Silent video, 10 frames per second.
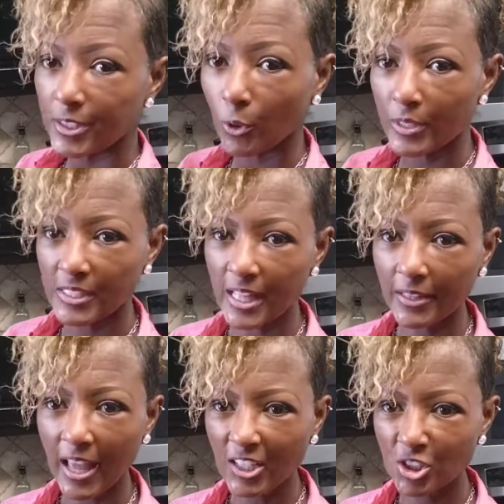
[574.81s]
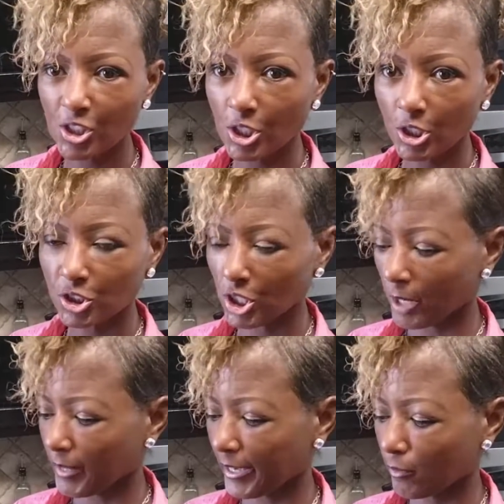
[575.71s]
So it's not just
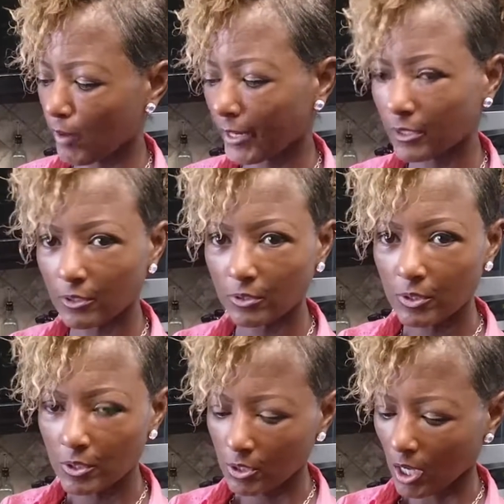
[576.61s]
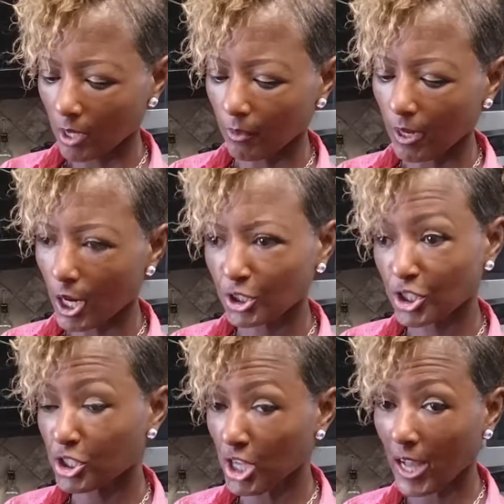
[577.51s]
like a regular
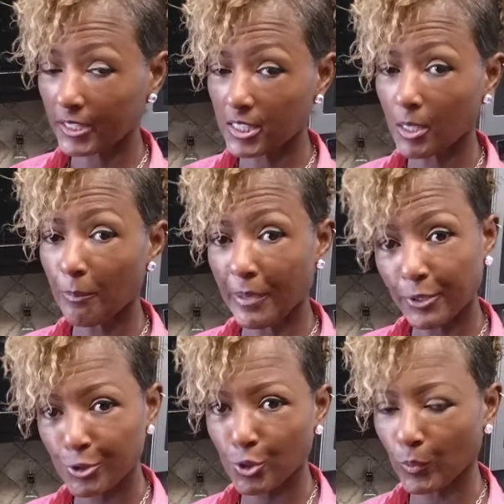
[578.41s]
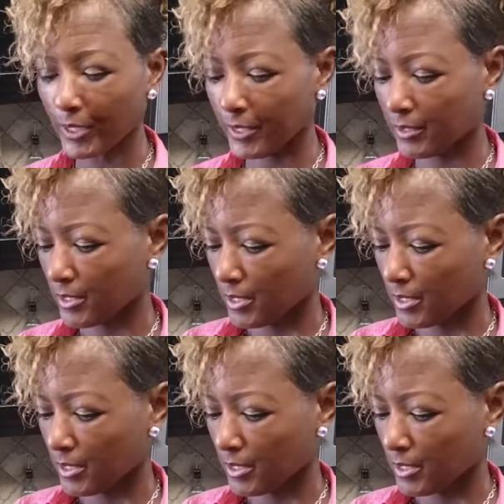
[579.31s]
Hershey's chocolate. It's a bittersweet.